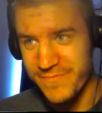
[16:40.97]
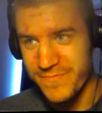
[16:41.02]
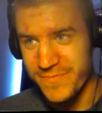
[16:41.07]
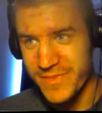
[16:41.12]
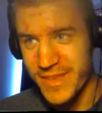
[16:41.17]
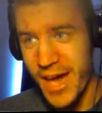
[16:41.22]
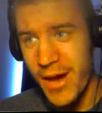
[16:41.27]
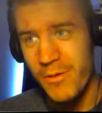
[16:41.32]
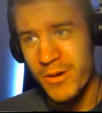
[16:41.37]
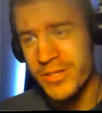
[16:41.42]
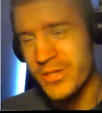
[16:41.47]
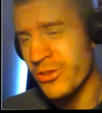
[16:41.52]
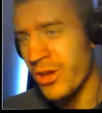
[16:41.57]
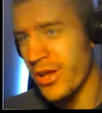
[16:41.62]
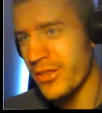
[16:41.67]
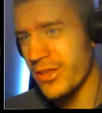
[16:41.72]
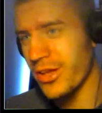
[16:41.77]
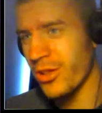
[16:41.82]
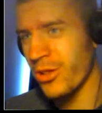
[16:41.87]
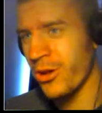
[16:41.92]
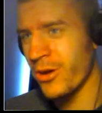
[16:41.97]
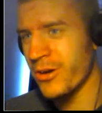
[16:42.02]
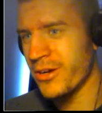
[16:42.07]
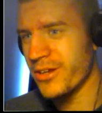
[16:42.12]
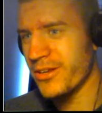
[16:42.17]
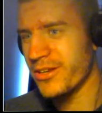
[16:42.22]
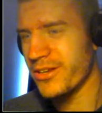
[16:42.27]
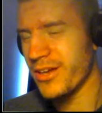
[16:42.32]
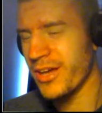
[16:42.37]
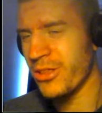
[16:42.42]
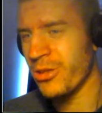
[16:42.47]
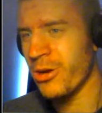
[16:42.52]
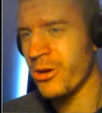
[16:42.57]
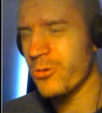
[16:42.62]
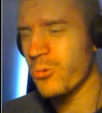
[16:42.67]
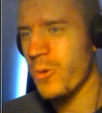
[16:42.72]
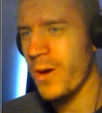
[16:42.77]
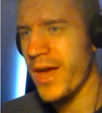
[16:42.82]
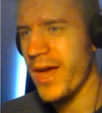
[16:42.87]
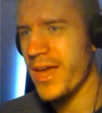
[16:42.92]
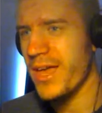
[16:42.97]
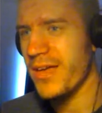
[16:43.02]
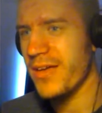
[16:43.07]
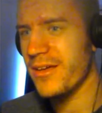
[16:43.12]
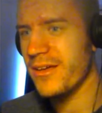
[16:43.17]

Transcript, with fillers: that was not a long, a long way.